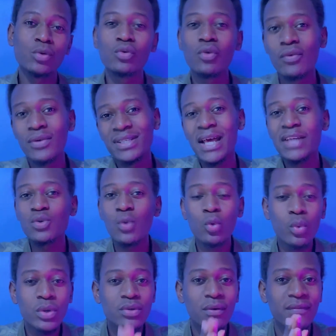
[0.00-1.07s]
to do research
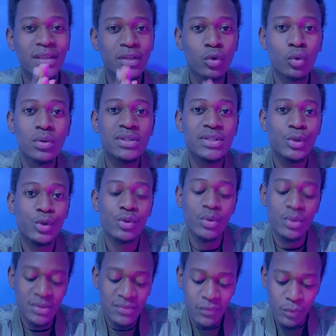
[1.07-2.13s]
on which of the tools you
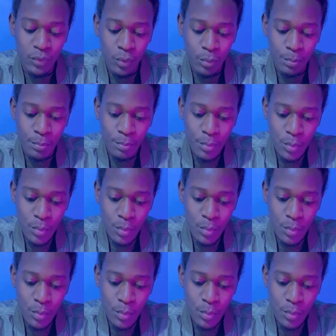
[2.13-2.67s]
should use for your